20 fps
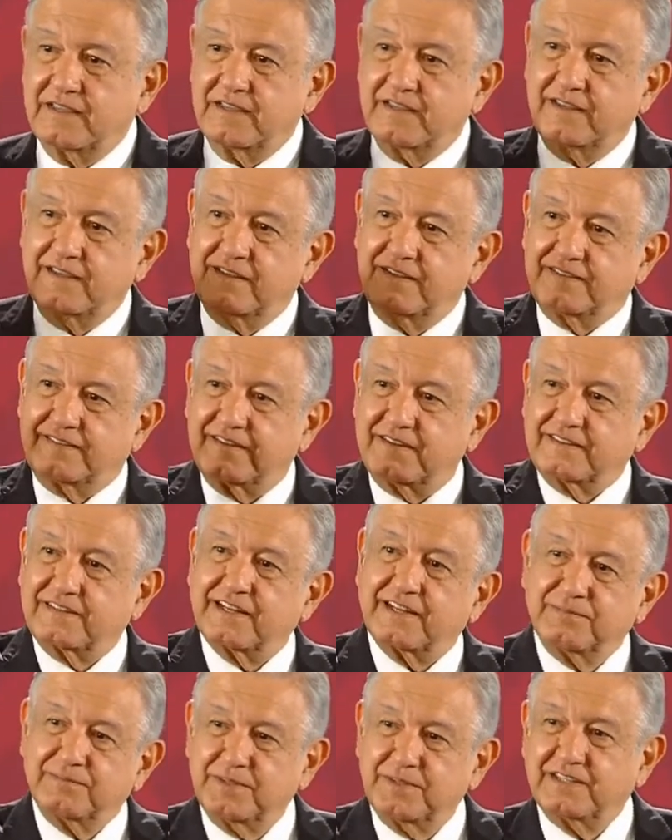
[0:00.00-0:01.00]
Y se
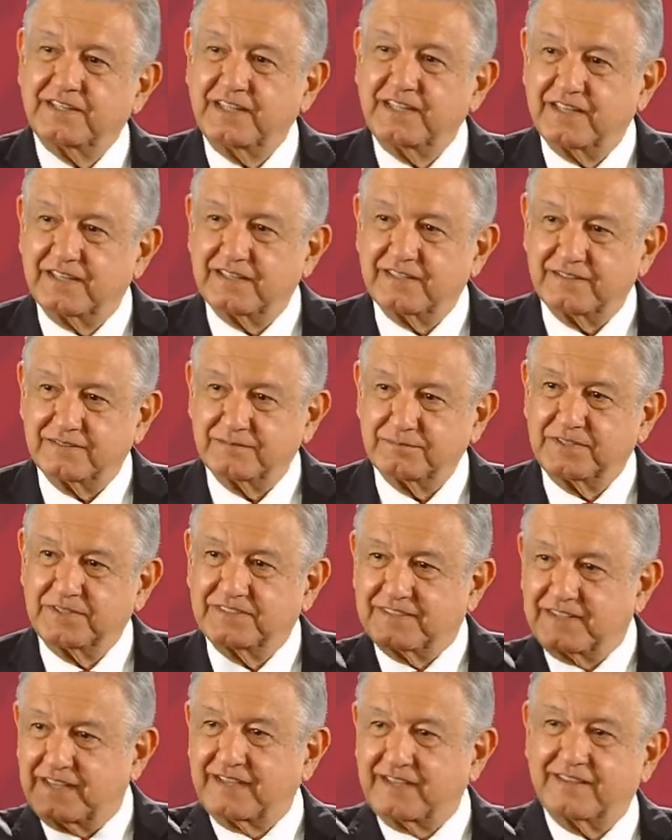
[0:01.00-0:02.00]
transmitían
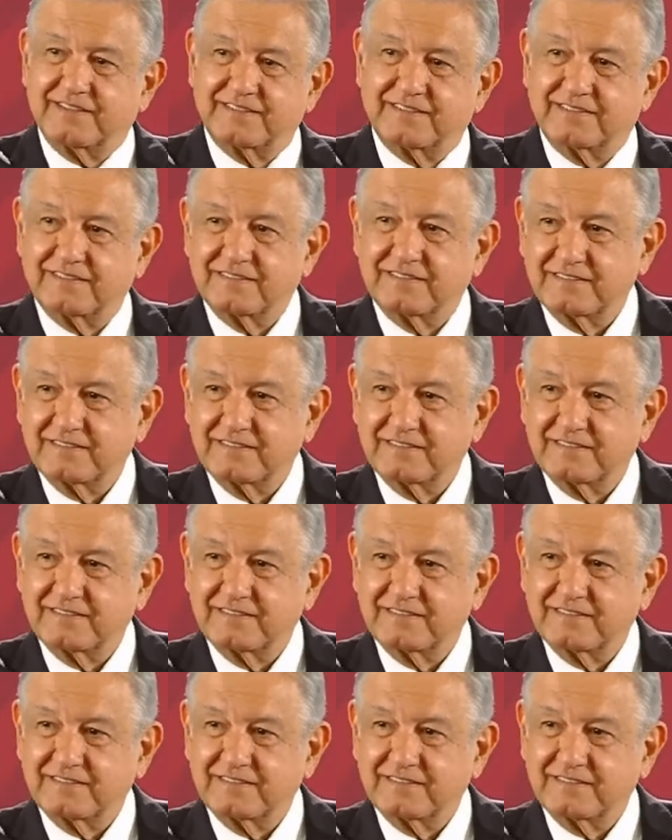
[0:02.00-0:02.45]
mensajes.